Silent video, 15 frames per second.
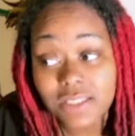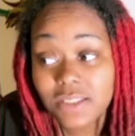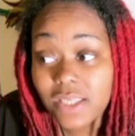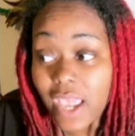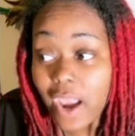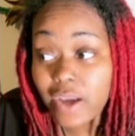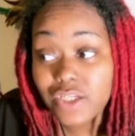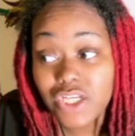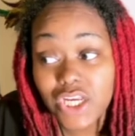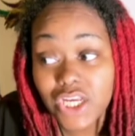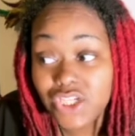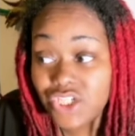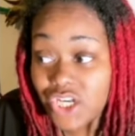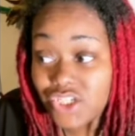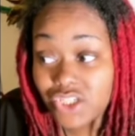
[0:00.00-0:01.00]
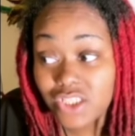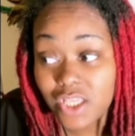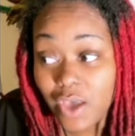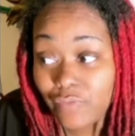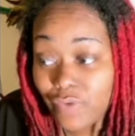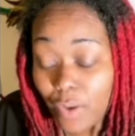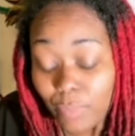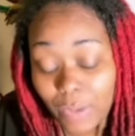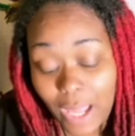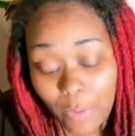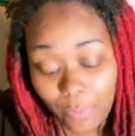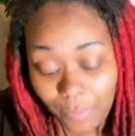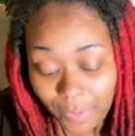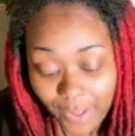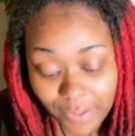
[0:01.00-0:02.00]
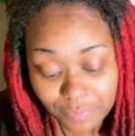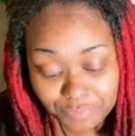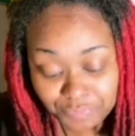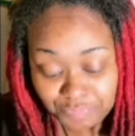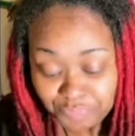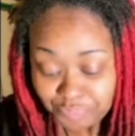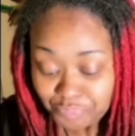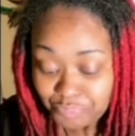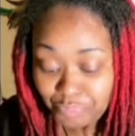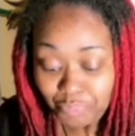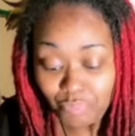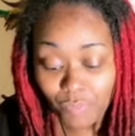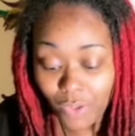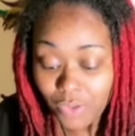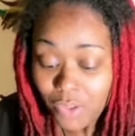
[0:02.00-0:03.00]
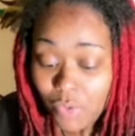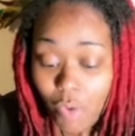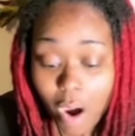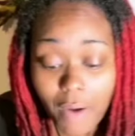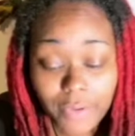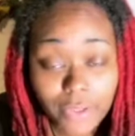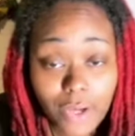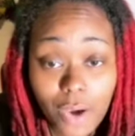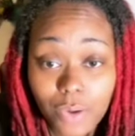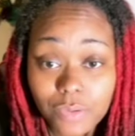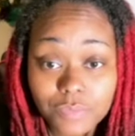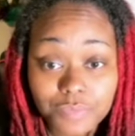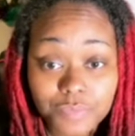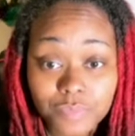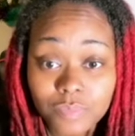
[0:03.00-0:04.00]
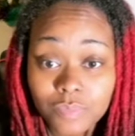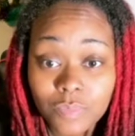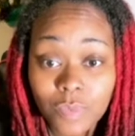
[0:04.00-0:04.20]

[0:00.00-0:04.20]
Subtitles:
I'll scare you till you shit yourself. Don't play with me. You already know.